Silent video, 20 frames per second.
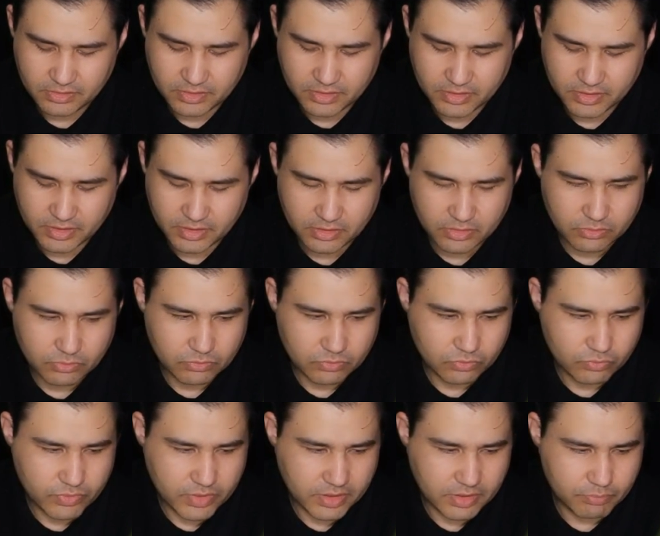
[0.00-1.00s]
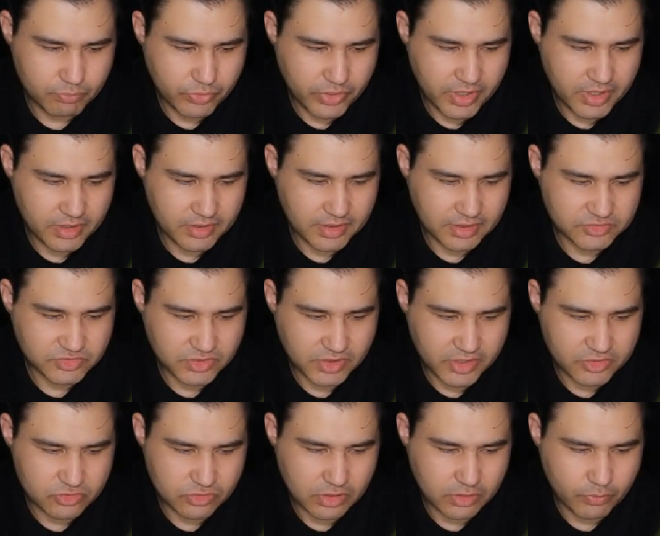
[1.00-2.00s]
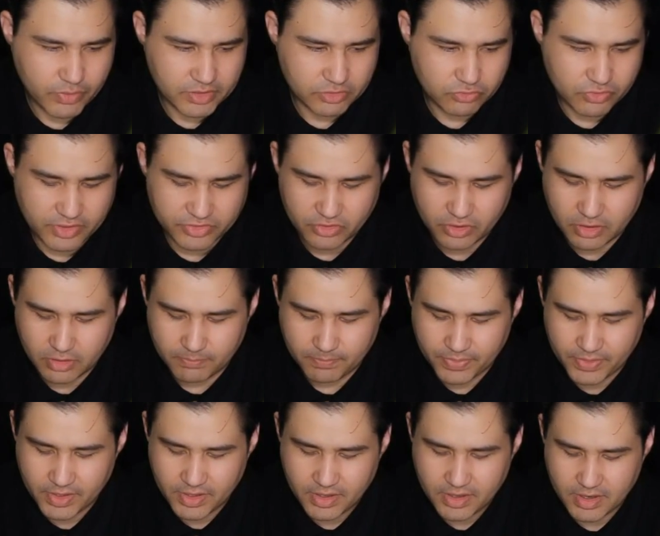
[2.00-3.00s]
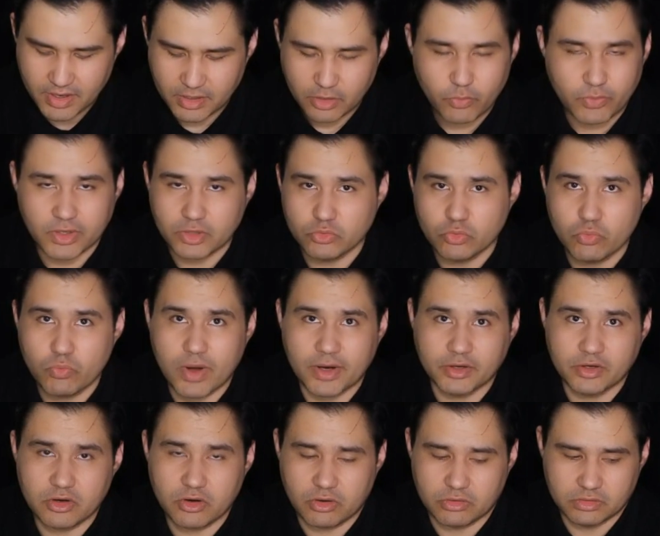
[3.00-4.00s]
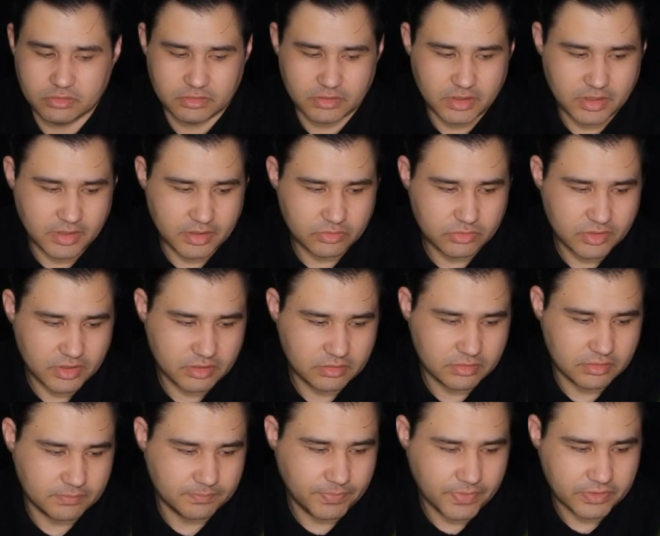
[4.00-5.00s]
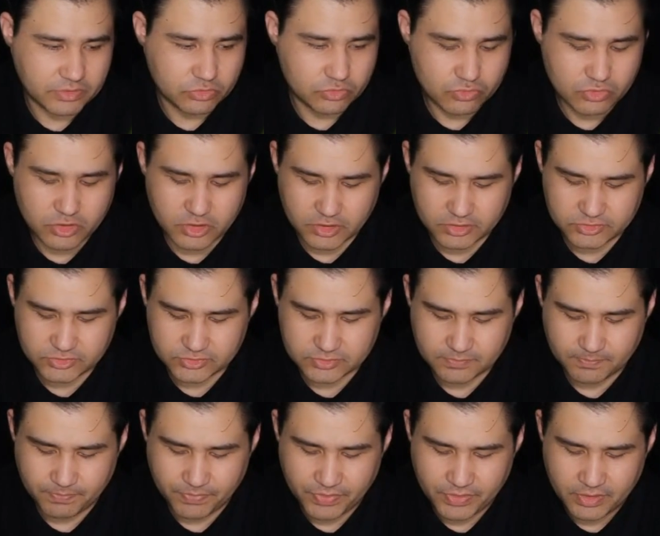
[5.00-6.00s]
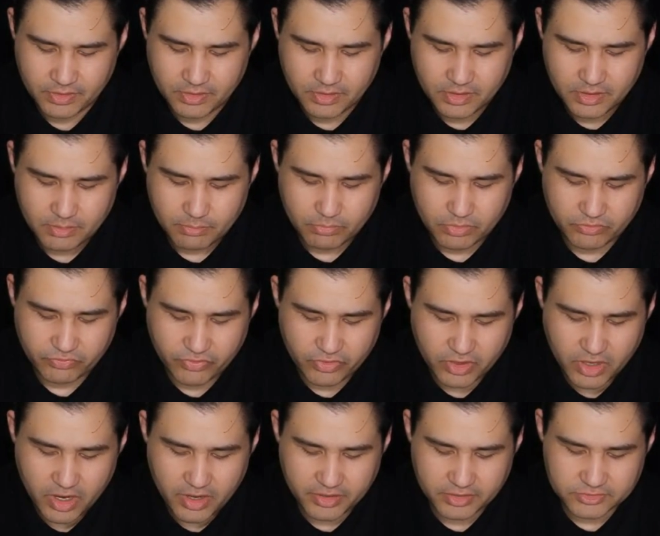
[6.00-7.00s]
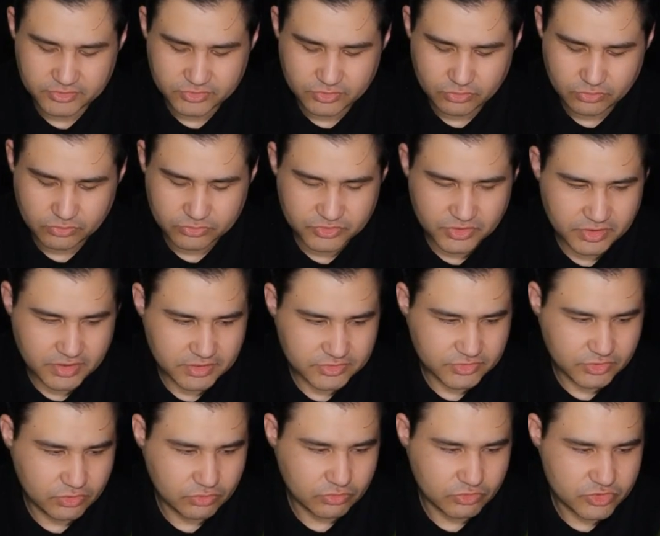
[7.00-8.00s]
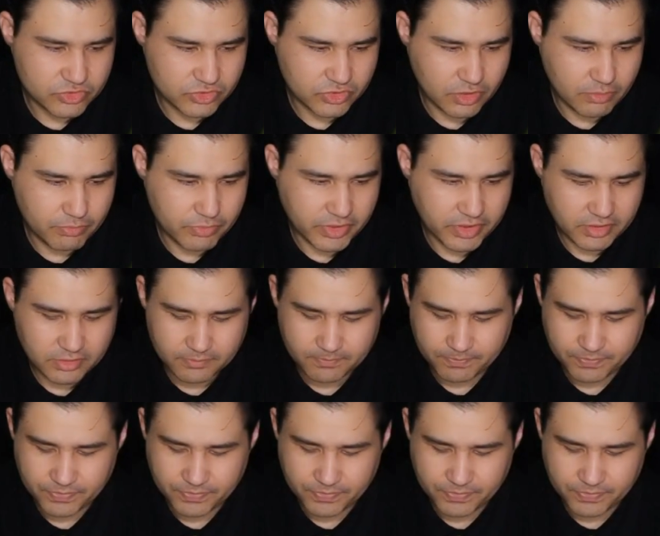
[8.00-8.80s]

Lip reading: and when bringing the selection all the way to the top, I don't want to do one cut. I did 2 cuts. But for the audience not to see this huge thumb break,